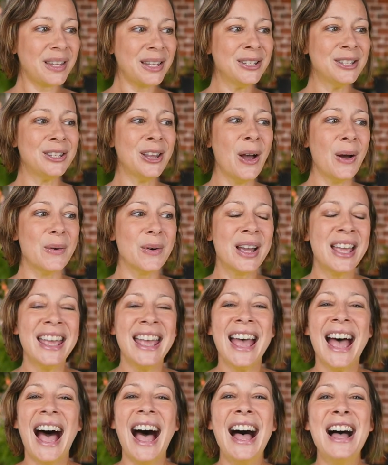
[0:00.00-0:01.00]
So
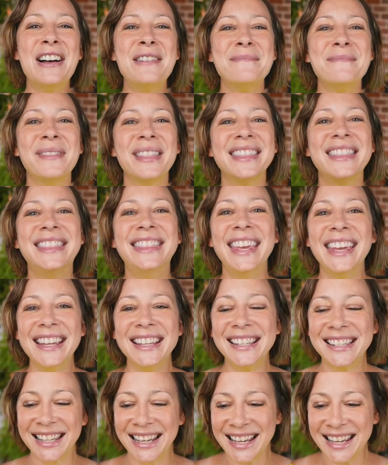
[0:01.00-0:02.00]

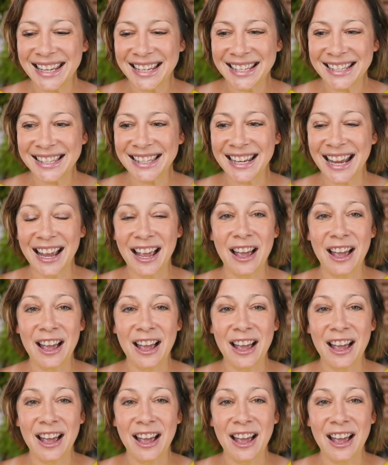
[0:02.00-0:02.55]
this is